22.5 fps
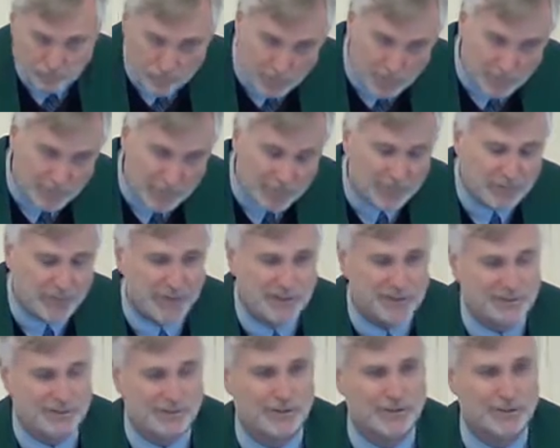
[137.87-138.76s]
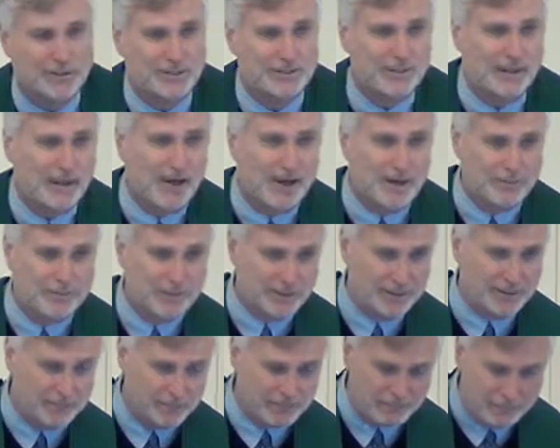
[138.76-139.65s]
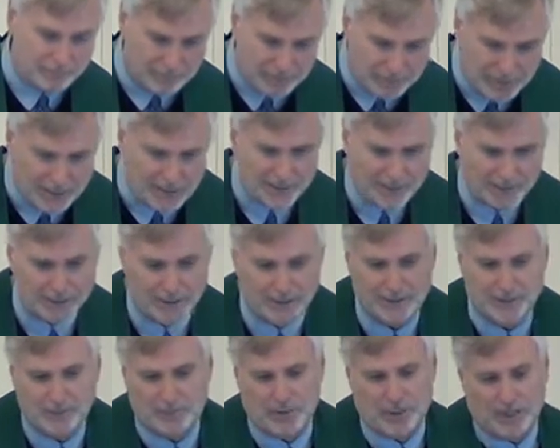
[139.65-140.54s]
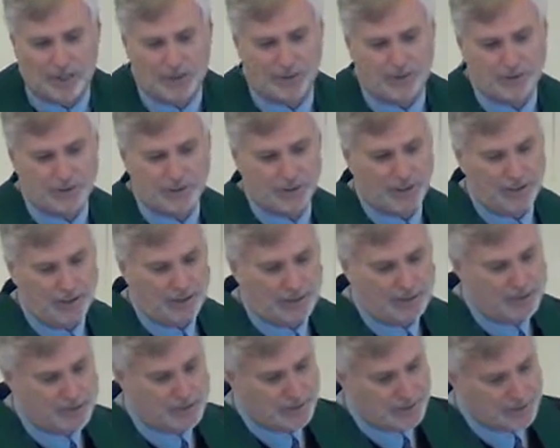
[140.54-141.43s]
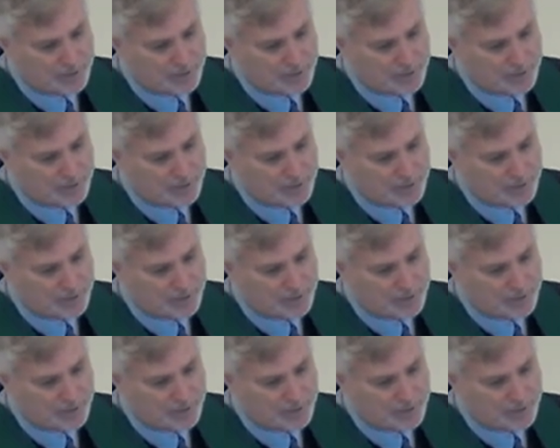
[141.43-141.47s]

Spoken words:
The professor stopped and meekly apologized,